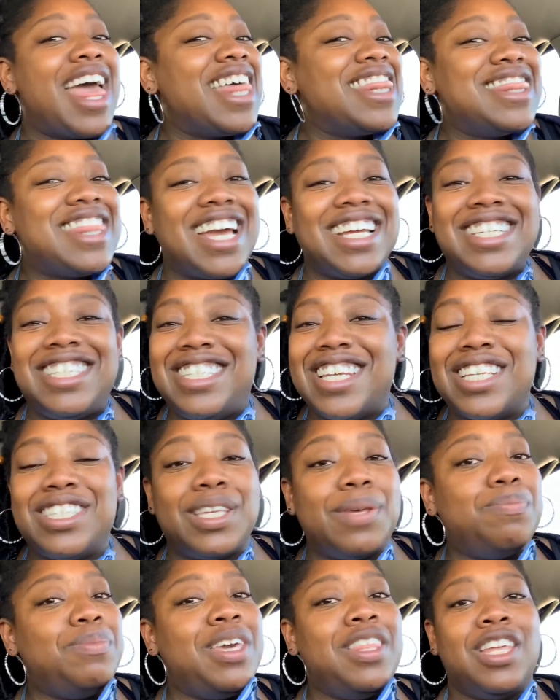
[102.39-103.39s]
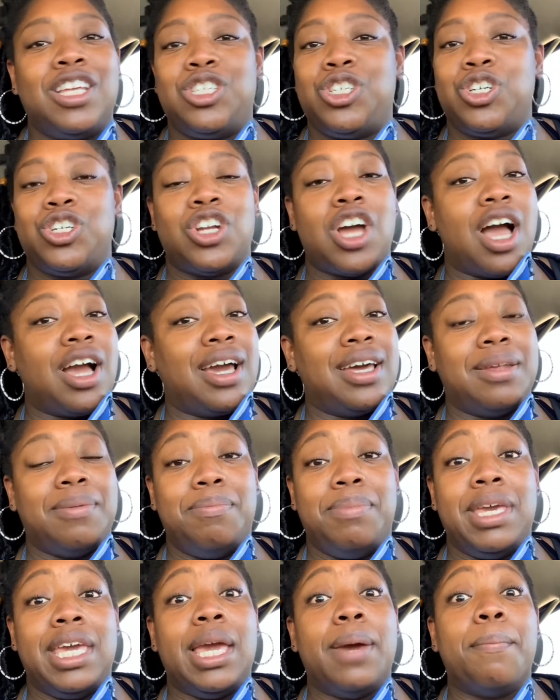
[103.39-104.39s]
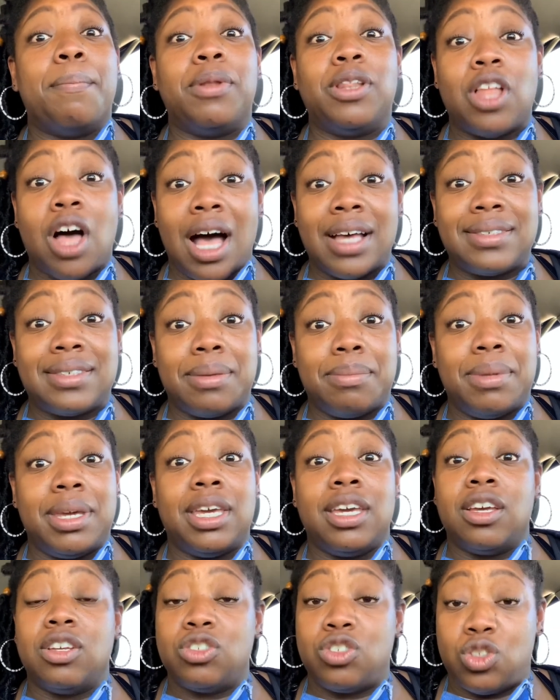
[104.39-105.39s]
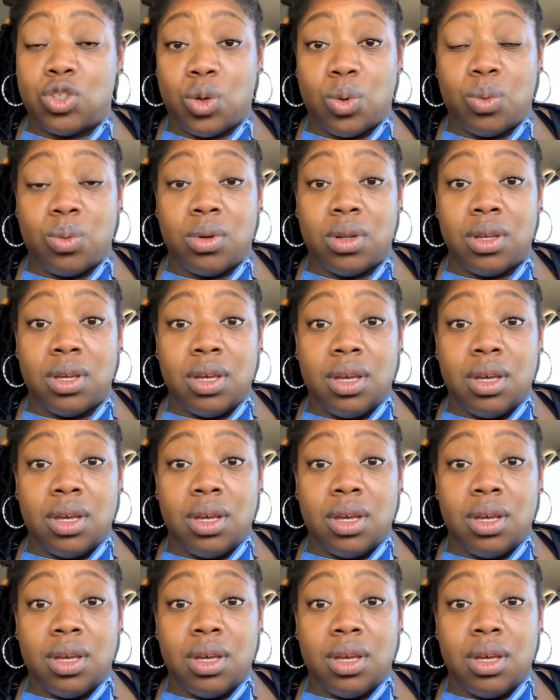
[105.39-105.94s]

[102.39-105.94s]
that doesn't mean that you're not going to be blossoming soon.